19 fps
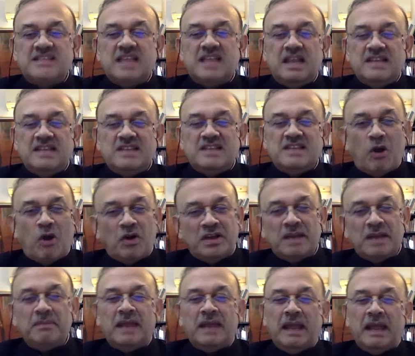a
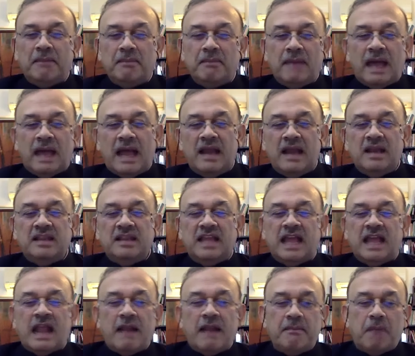long-term game, and
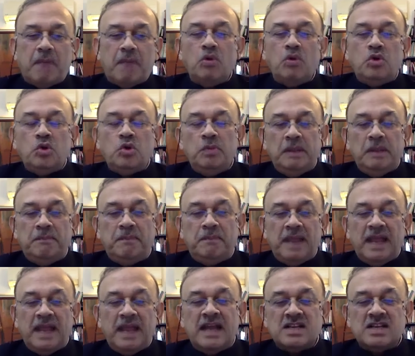there are bound to be
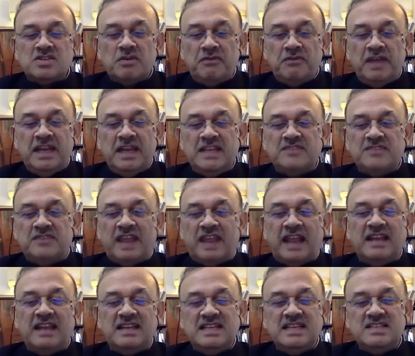players of various
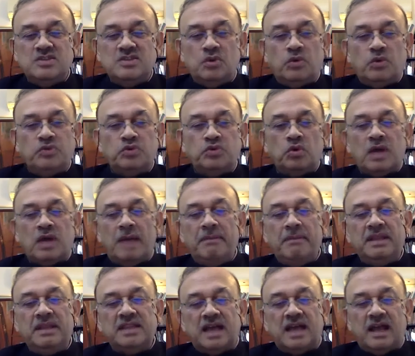varieties. Those who come
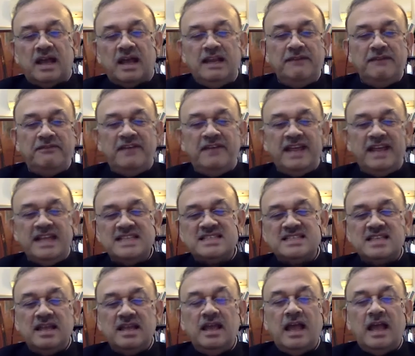in the early
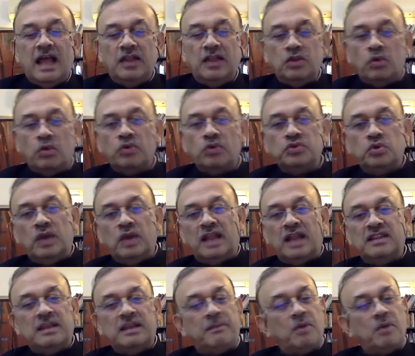phase and those who
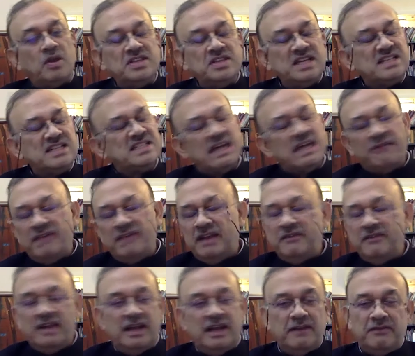run the projects are very,
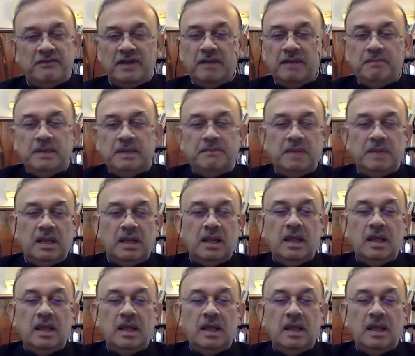very different people.